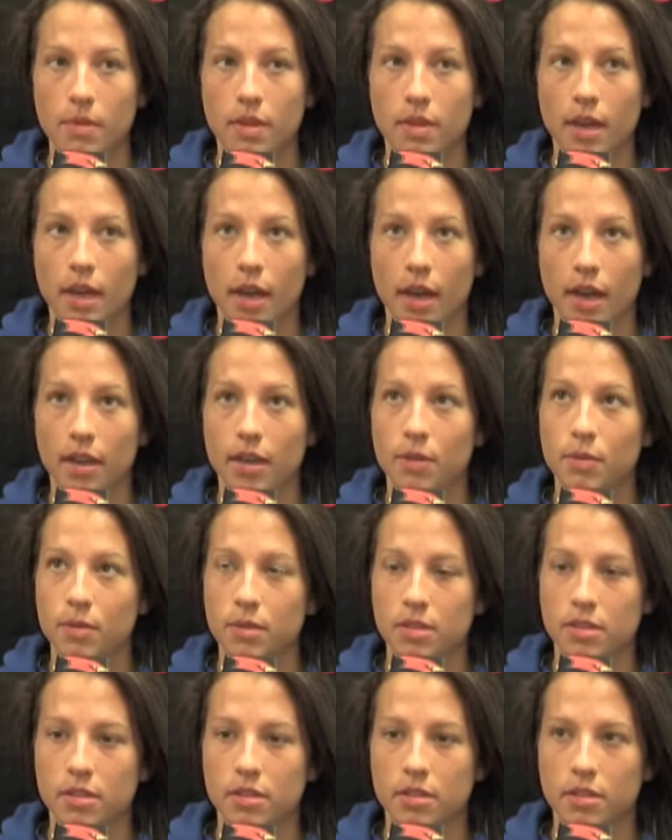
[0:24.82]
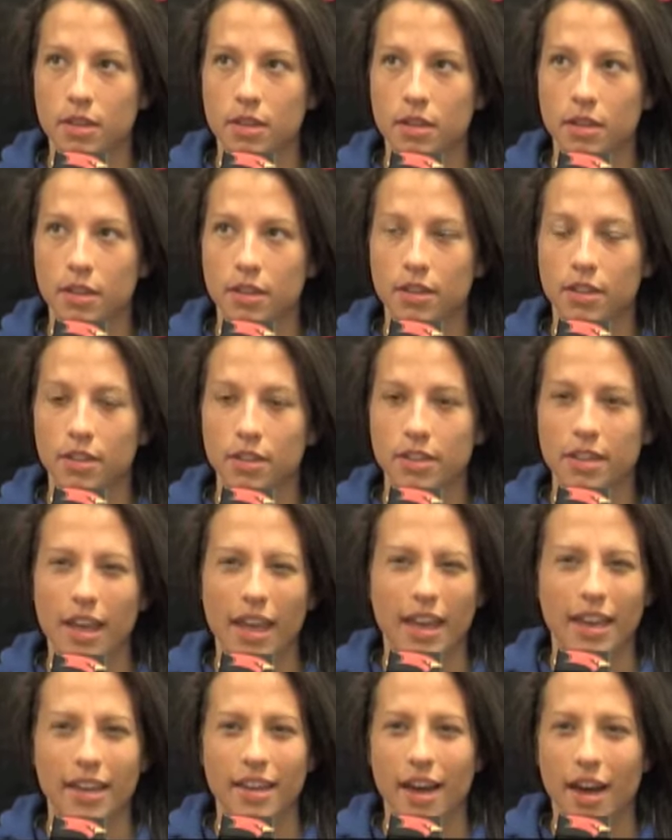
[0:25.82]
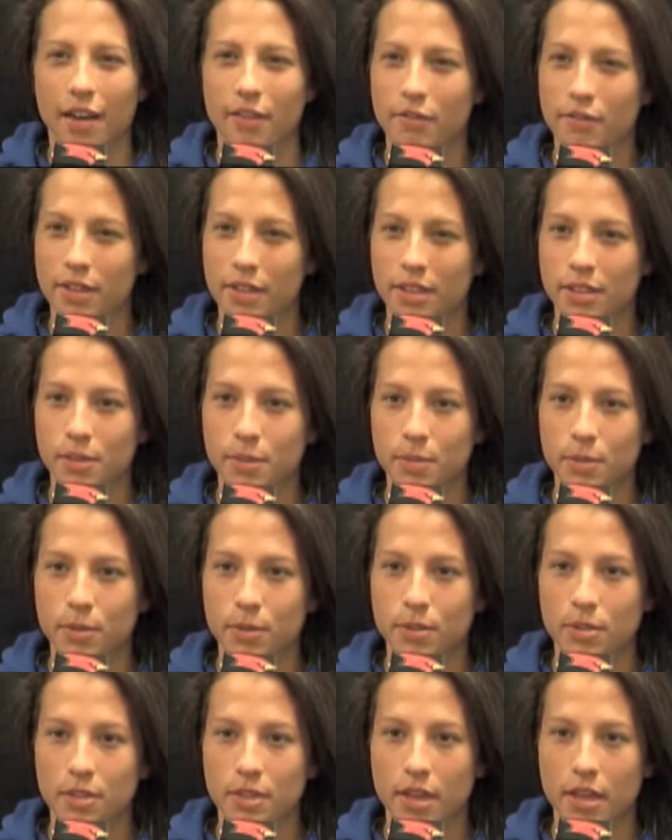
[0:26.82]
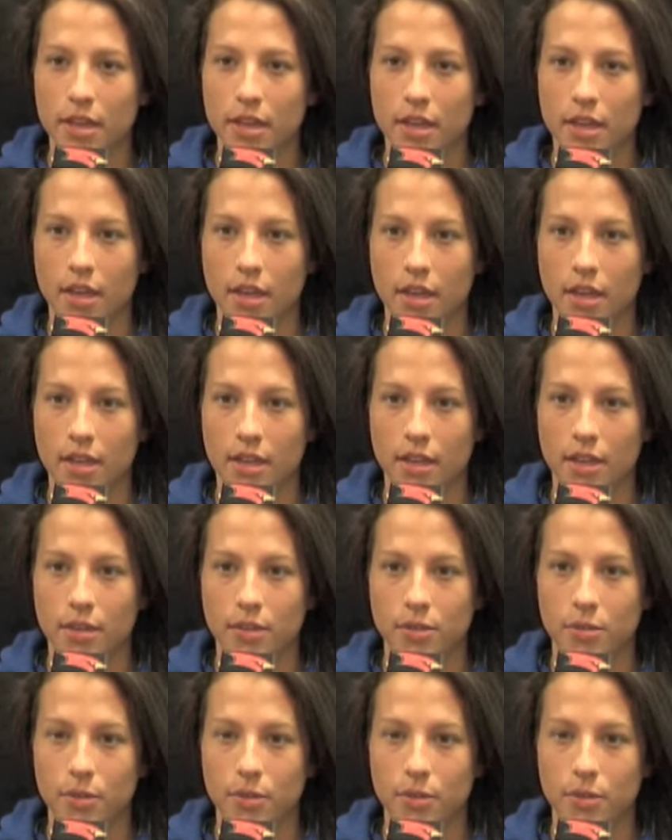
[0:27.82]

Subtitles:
Yeah, it was good, like, confidence booster, I think. I think